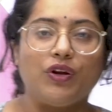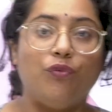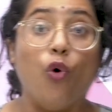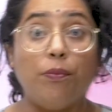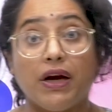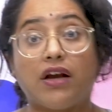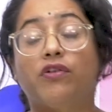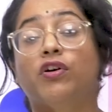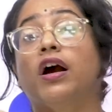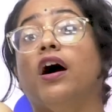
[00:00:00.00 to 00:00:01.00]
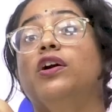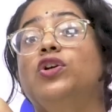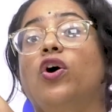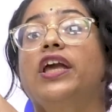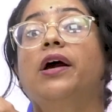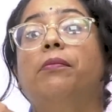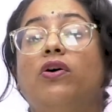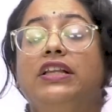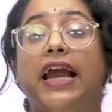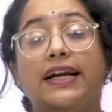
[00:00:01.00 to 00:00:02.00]
We won't be talking
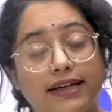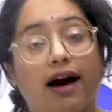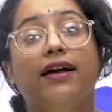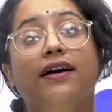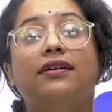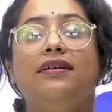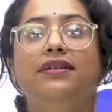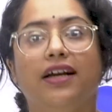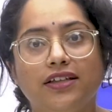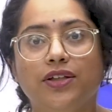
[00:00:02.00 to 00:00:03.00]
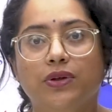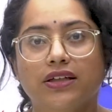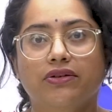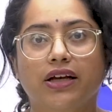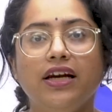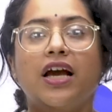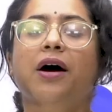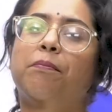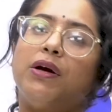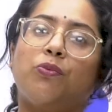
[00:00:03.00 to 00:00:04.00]
about the entire content you can write,
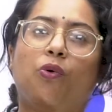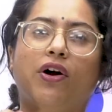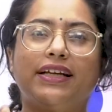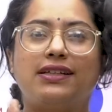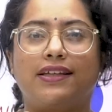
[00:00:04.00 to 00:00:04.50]
but what